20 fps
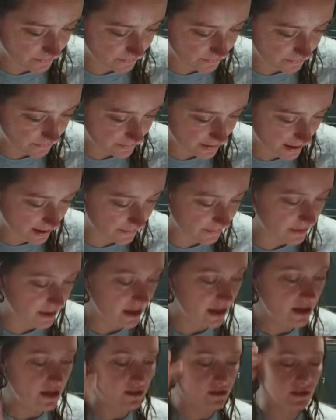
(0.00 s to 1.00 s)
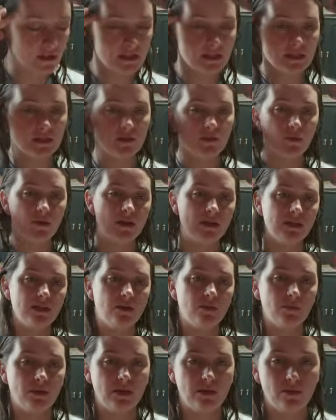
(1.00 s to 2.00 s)
Yeah. So this is the one
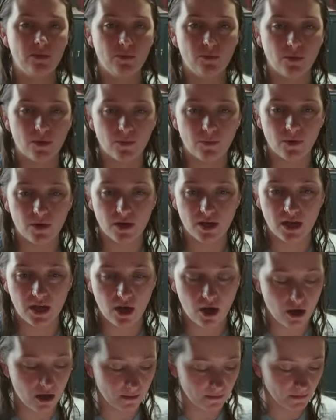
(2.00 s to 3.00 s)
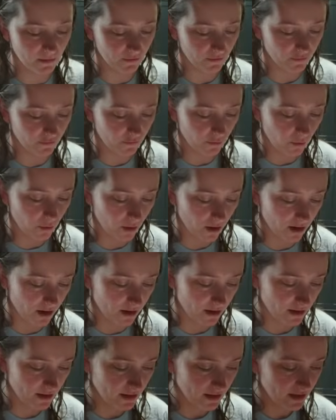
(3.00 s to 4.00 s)
that we were working on
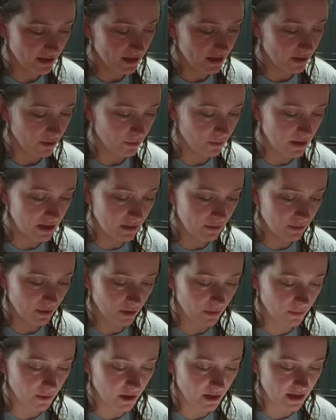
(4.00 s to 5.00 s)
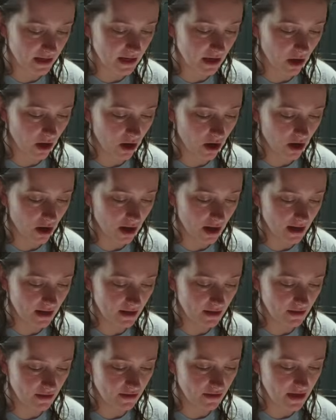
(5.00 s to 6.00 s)
before. We were working
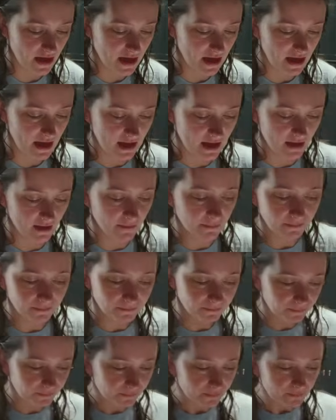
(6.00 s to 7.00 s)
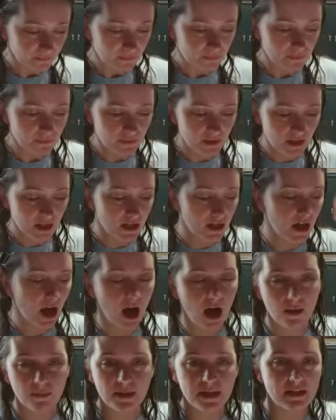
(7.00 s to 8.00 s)
on the
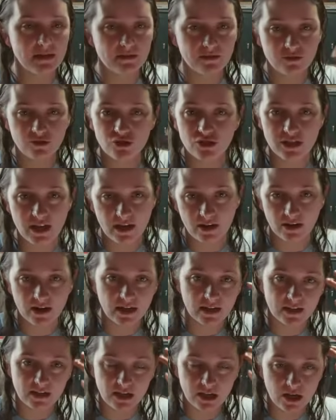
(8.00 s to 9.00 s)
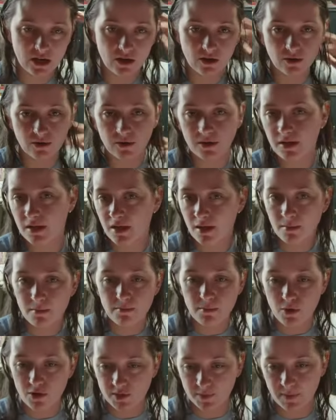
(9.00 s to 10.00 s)
common, generic,
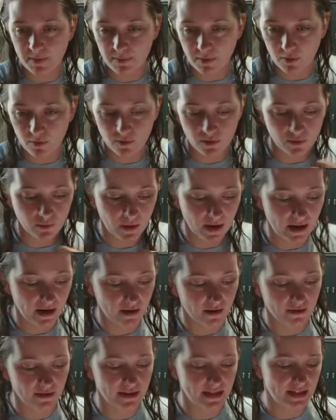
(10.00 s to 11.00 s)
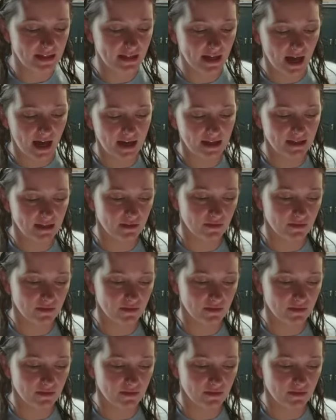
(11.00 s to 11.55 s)
most people would wear these kinds of